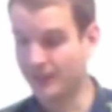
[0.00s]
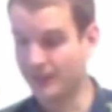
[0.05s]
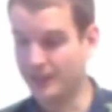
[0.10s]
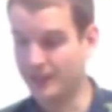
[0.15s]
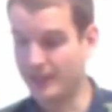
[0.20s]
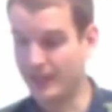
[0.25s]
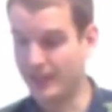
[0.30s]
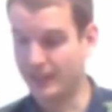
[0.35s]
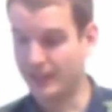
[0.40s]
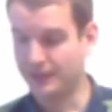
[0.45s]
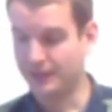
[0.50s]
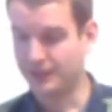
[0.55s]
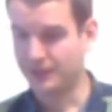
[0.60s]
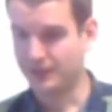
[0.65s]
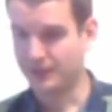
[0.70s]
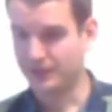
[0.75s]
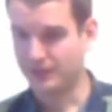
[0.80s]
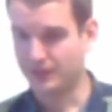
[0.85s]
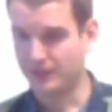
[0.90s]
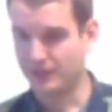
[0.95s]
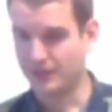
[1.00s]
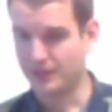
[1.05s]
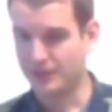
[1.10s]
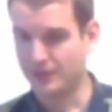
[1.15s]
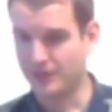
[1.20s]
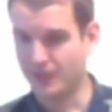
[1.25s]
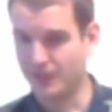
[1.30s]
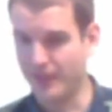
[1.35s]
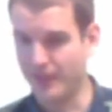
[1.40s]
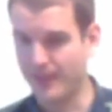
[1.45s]
that
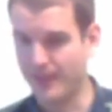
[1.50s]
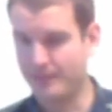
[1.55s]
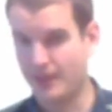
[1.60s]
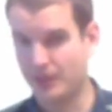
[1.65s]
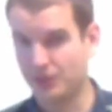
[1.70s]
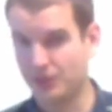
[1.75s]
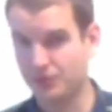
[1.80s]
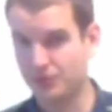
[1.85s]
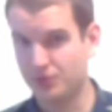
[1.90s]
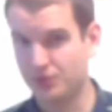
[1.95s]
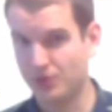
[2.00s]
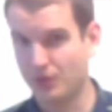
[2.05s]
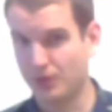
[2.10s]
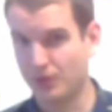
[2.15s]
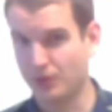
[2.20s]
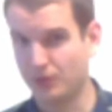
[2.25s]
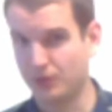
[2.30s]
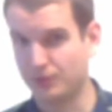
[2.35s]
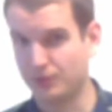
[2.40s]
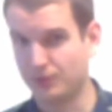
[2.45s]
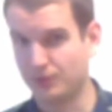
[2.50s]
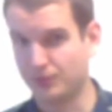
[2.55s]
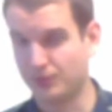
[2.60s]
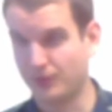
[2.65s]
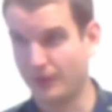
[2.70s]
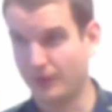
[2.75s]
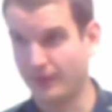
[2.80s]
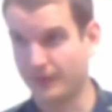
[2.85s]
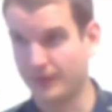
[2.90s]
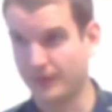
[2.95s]
the amount of
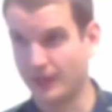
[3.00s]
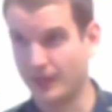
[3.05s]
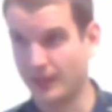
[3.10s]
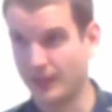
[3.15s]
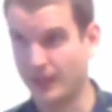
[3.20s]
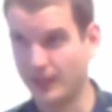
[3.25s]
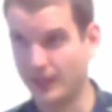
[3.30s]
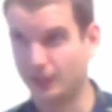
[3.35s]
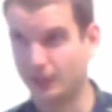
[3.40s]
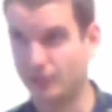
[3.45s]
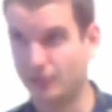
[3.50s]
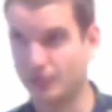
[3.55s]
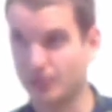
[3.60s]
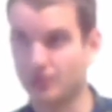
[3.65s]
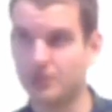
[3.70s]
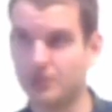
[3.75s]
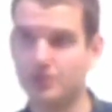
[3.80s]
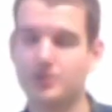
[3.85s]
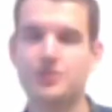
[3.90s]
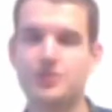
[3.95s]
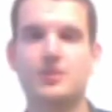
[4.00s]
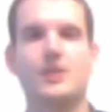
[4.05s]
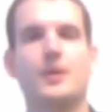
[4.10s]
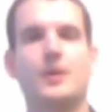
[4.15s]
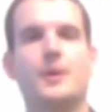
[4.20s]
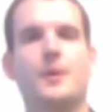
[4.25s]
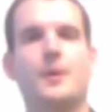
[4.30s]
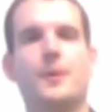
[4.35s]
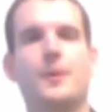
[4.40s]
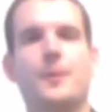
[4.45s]
electrons
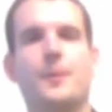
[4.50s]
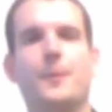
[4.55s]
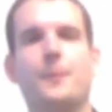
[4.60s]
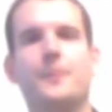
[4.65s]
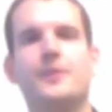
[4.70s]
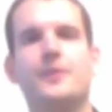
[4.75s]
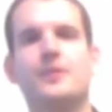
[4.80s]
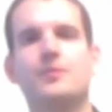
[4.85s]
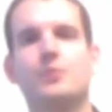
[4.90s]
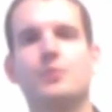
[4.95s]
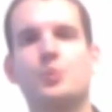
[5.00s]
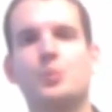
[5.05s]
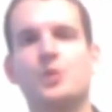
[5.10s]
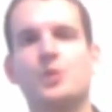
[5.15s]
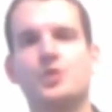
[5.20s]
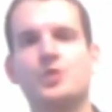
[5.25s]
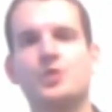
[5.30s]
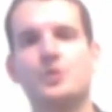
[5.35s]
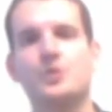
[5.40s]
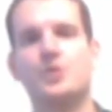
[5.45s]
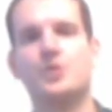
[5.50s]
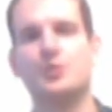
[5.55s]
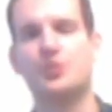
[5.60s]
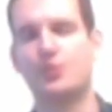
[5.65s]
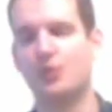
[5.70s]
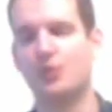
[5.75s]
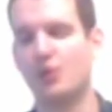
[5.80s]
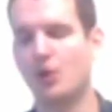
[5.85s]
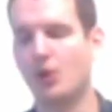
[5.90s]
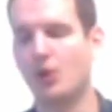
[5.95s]
which
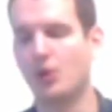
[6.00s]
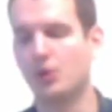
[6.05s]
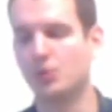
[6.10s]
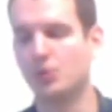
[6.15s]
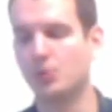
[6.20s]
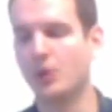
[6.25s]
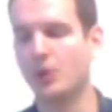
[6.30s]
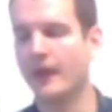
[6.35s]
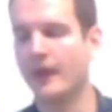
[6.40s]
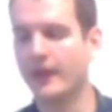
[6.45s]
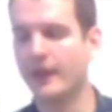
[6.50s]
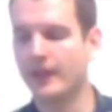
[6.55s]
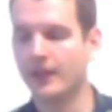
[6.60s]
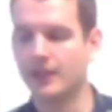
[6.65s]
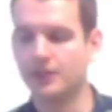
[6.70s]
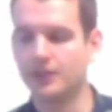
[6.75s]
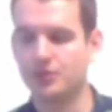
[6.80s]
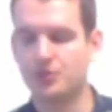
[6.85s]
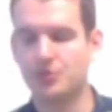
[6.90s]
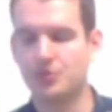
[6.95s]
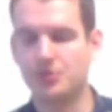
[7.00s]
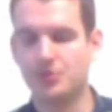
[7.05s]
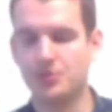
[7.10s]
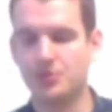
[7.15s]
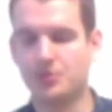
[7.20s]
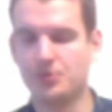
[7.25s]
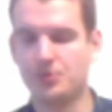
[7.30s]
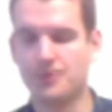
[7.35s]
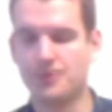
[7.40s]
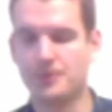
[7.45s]
flow
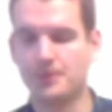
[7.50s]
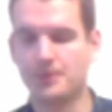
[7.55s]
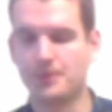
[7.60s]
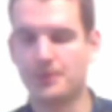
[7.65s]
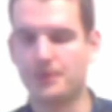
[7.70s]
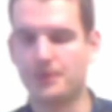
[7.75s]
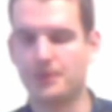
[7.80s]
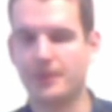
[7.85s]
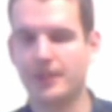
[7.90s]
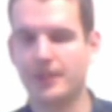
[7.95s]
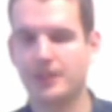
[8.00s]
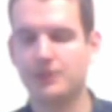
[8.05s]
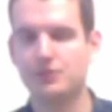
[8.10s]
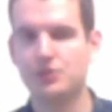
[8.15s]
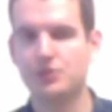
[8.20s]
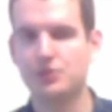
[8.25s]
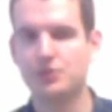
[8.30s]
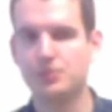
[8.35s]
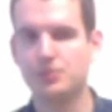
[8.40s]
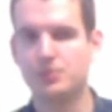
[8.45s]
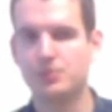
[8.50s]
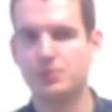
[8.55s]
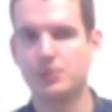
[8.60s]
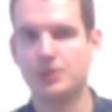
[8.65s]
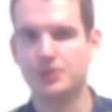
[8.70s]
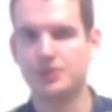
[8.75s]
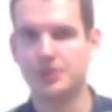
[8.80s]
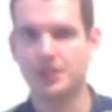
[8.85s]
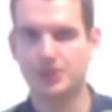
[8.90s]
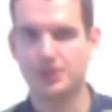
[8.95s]
through the vacuum tube
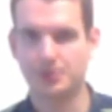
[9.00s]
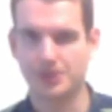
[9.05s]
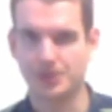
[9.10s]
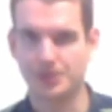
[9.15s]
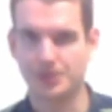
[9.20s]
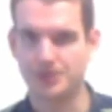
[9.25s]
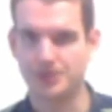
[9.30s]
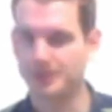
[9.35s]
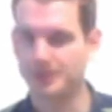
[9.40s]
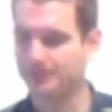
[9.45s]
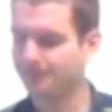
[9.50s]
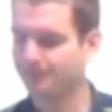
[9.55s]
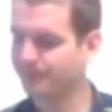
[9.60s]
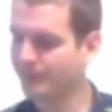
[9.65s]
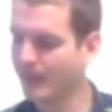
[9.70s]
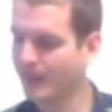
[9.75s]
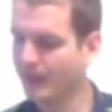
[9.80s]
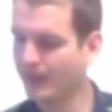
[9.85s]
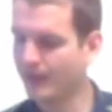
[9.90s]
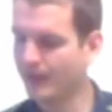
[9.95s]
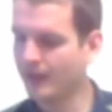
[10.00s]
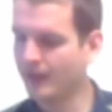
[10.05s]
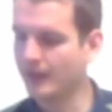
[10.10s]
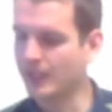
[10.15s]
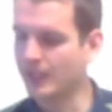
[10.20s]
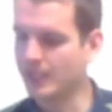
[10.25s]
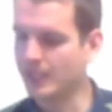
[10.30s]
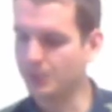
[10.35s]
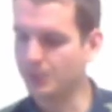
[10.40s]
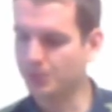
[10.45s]
will decrease.
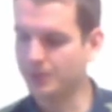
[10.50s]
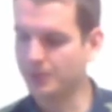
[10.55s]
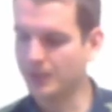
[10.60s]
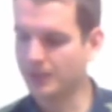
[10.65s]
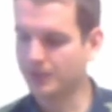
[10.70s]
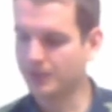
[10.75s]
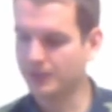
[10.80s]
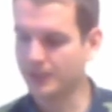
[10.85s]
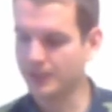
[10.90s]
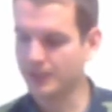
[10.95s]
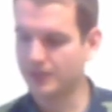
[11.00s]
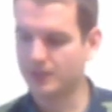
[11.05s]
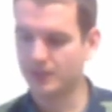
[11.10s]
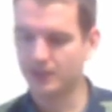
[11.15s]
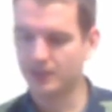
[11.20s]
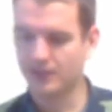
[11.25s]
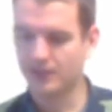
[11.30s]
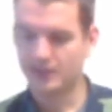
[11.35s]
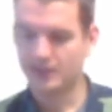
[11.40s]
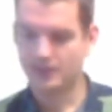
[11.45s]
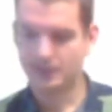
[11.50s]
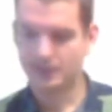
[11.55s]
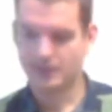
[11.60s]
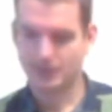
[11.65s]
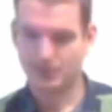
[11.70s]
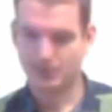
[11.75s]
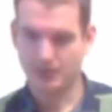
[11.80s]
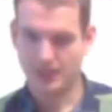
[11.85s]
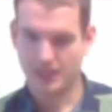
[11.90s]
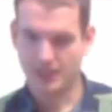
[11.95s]
If we connect
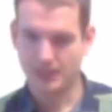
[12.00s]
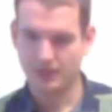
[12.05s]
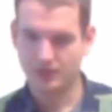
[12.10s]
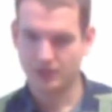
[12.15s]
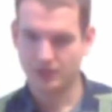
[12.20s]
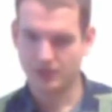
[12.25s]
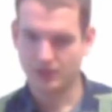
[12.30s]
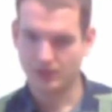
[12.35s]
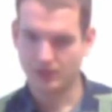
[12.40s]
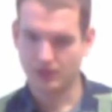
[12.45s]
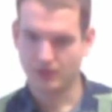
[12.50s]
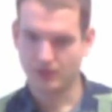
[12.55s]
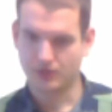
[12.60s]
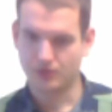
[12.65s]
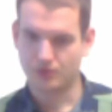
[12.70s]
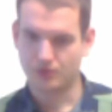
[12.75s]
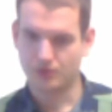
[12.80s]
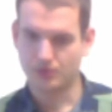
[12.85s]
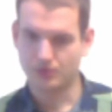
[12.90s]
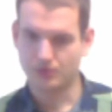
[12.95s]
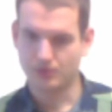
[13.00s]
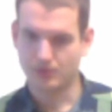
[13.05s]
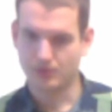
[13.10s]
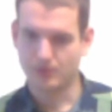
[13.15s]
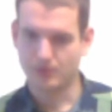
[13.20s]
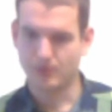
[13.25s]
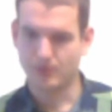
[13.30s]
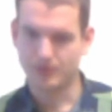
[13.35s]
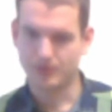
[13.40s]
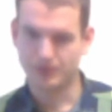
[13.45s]
this grid to
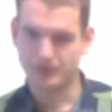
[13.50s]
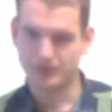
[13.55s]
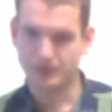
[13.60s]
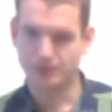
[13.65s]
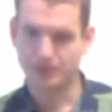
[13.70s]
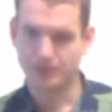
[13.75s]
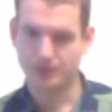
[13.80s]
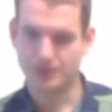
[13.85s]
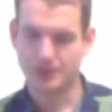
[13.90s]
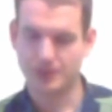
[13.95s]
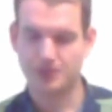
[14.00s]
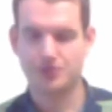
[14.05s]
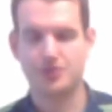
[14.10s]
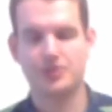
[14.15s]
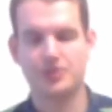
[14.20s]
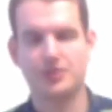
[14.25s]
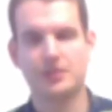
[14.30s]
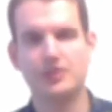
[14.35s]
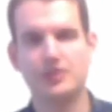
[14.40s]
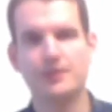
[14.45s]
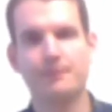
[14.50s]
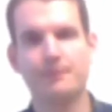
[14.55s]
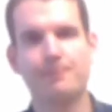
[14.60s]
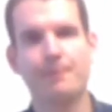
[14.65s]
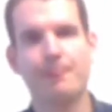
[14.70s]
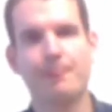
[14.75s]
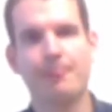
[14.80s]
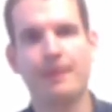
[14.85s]
the positive potential,